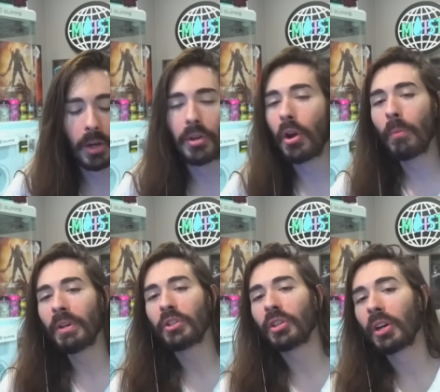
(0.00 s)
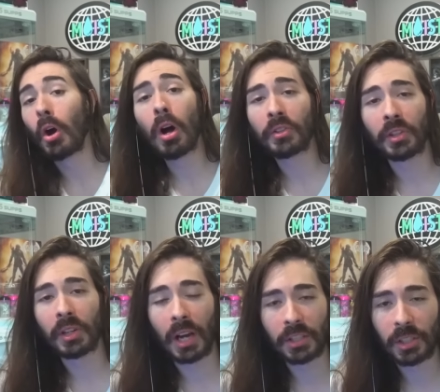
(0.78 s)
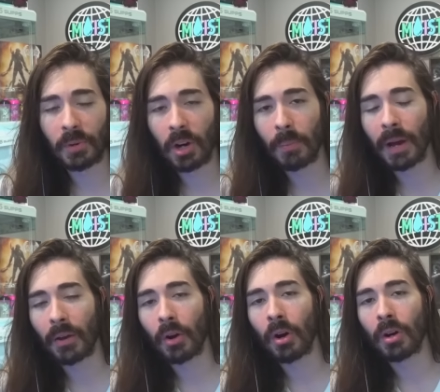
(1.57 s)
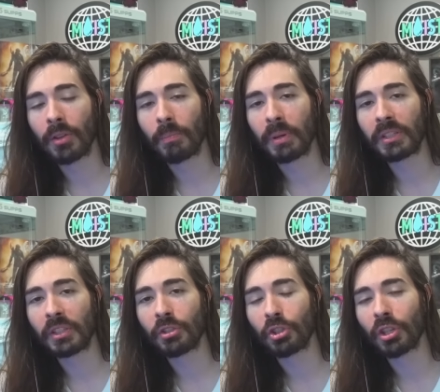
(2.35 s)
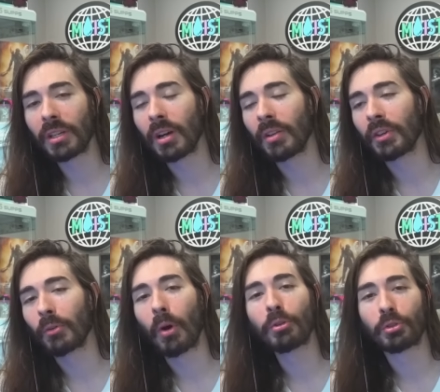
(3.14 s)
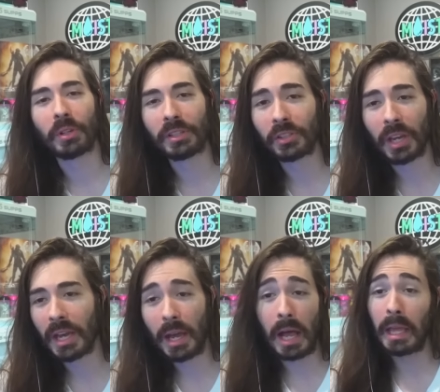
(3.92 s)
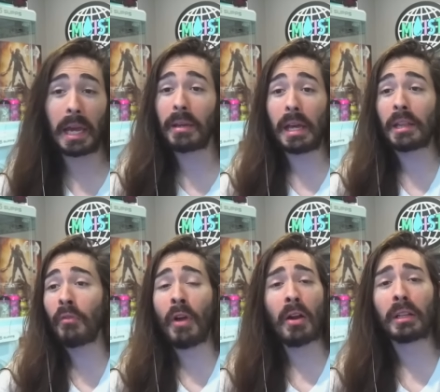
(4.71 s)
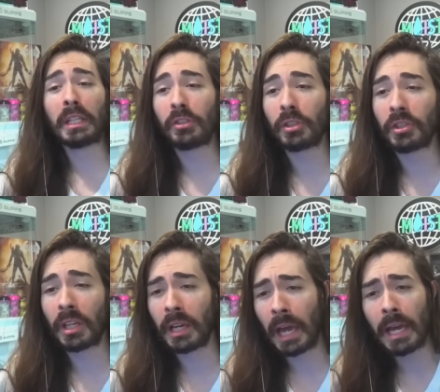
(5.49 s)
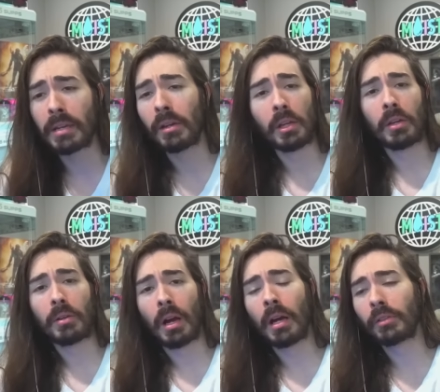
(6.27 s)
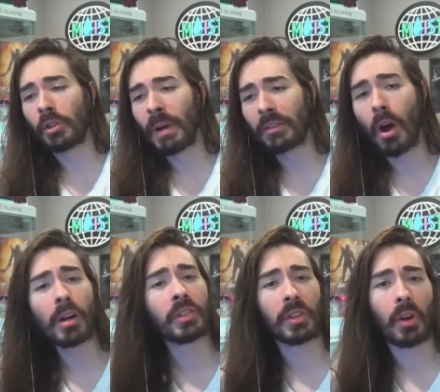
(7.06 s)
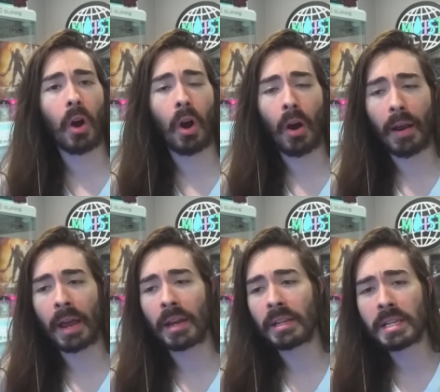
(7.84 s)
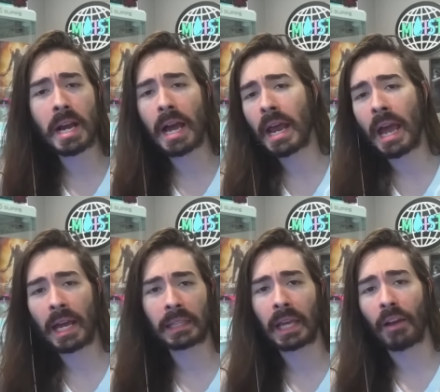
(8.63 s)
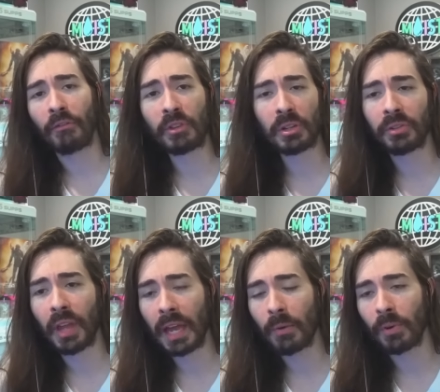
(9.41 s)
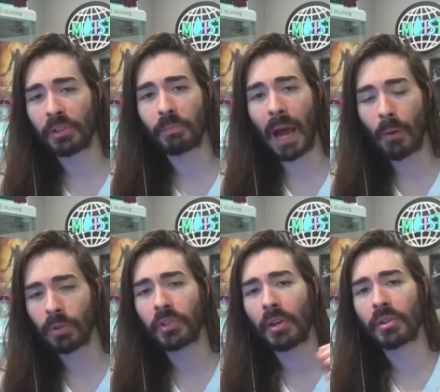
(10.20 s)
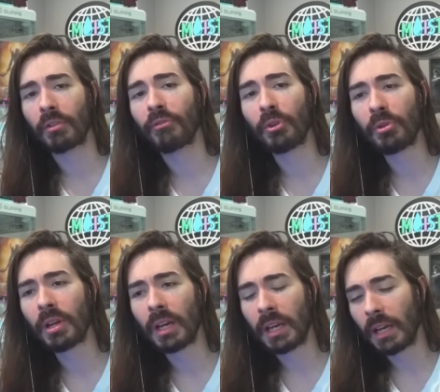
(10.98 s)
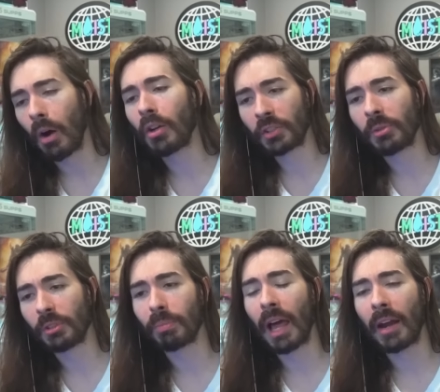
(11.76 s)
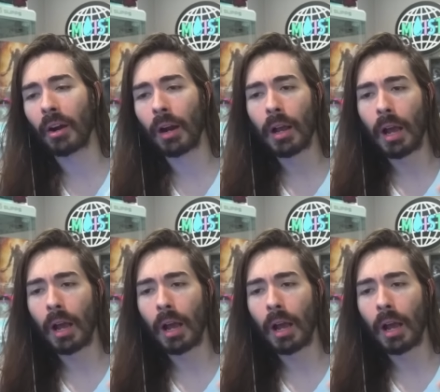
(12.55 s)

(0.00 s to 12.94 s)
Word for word: No mention at all to the customer about all the piss and shit on the groceries. Like, at the very least, you could say, like, hey, uh, so my dog's in the car, and he kind of had like a field day with his bowels on your food, also his bladder.